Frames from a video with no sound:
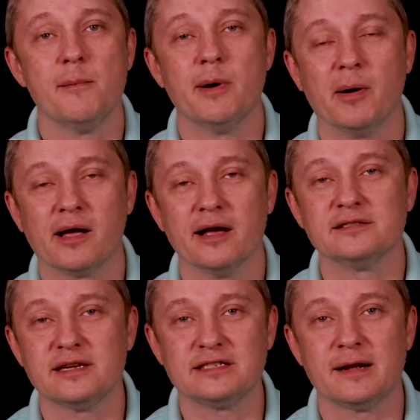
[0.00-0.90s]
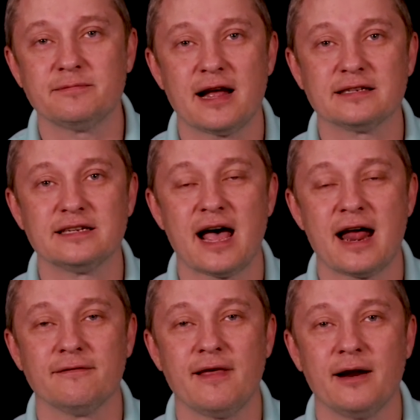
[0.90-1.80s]
But because they stepped
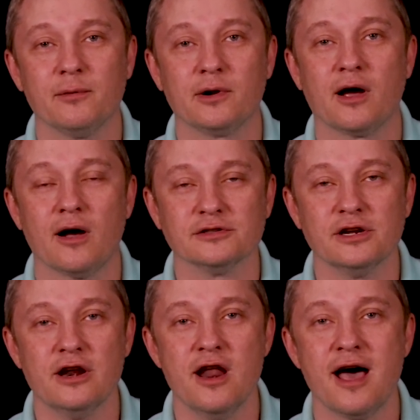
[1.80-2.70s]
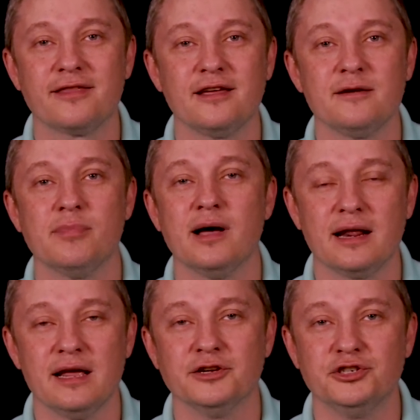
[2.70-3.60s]
outside of that, it would cause nothing
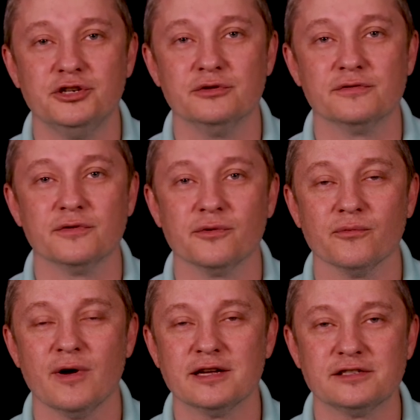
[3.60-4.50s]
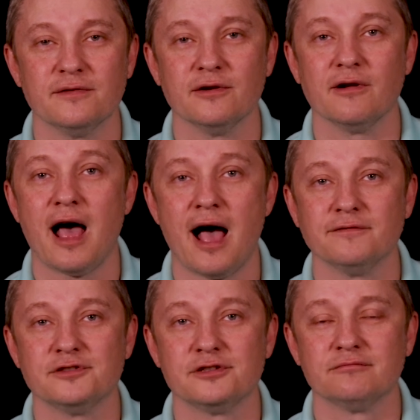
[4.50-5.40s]
but issues for the rest of their
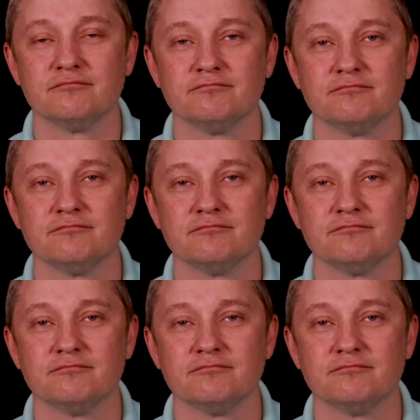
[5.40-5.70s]
lives.